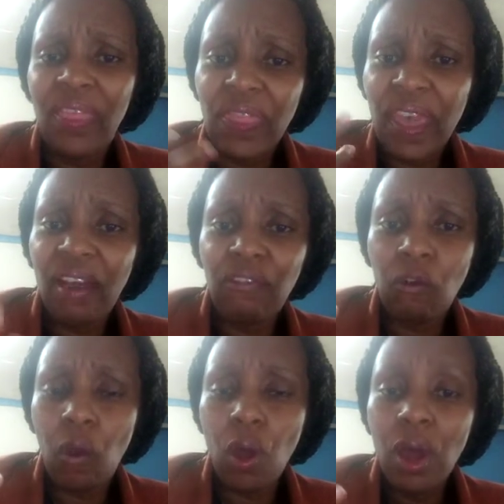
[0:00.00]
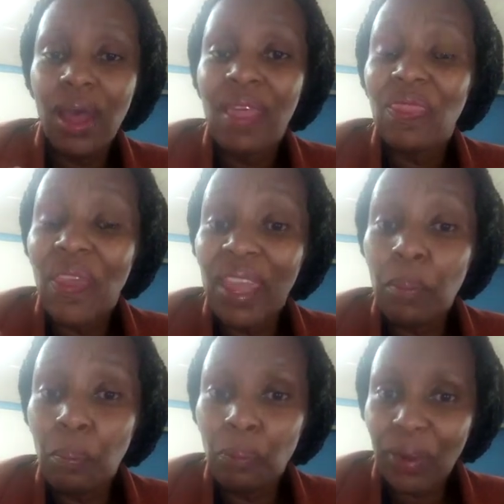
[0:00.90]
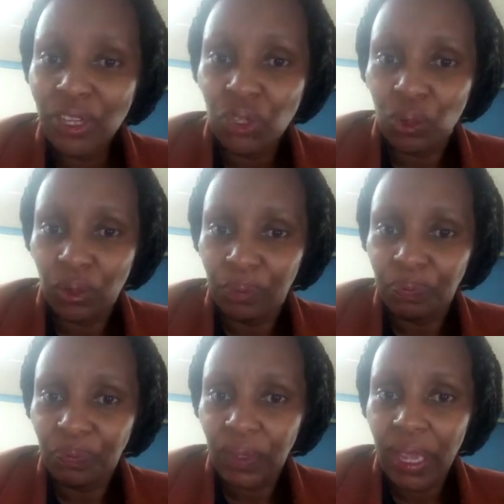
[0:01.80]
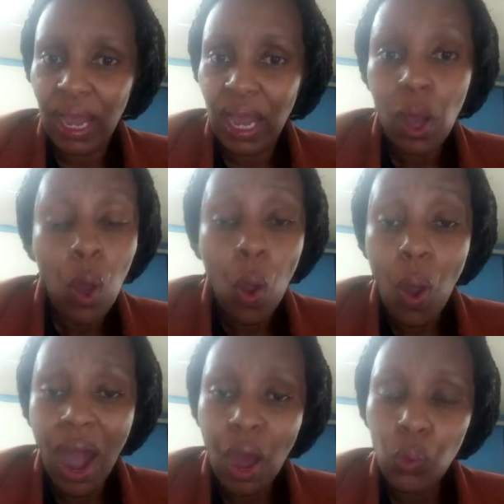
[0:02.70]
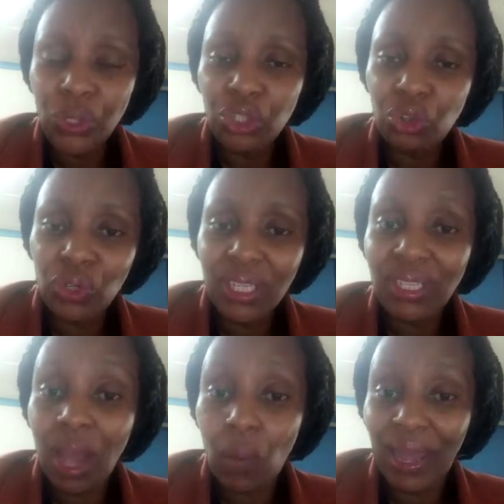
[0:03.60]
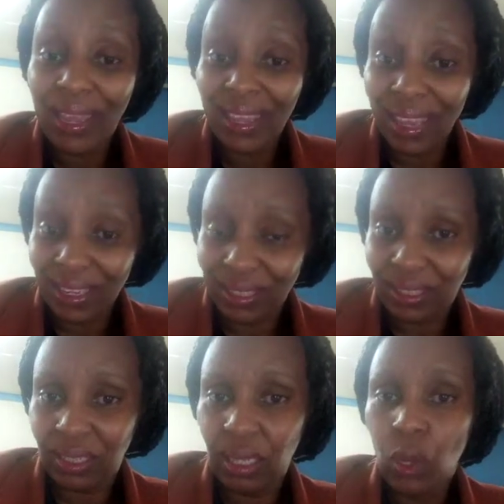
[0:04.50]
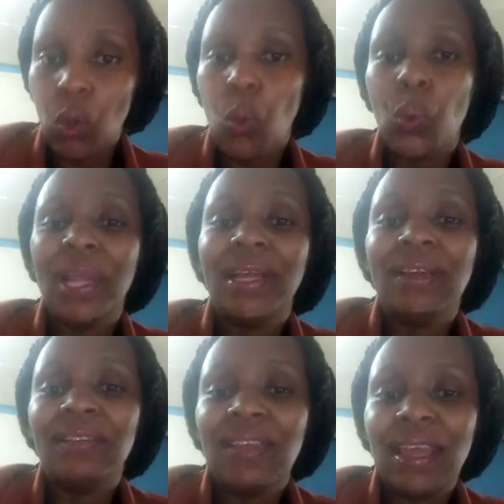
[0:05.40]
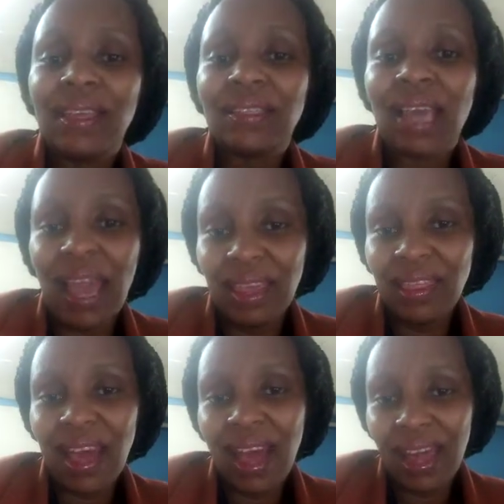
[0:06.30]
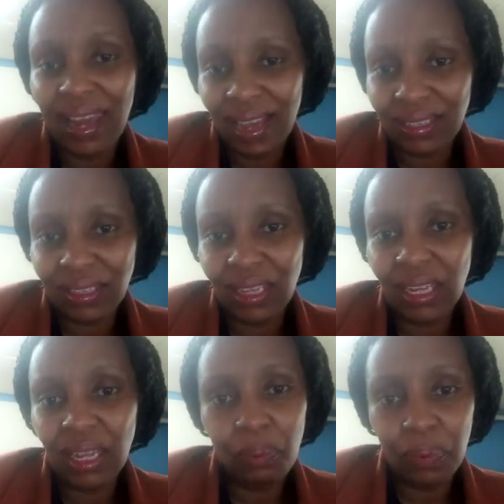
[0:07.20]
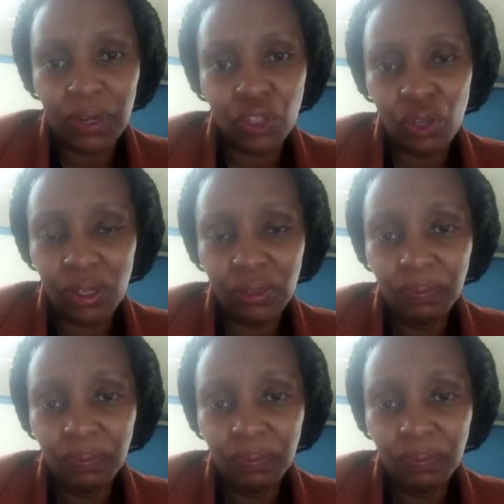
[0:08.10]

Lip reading: Therefore, the impression, yeah, or how we treat our guests will create either a lasting impression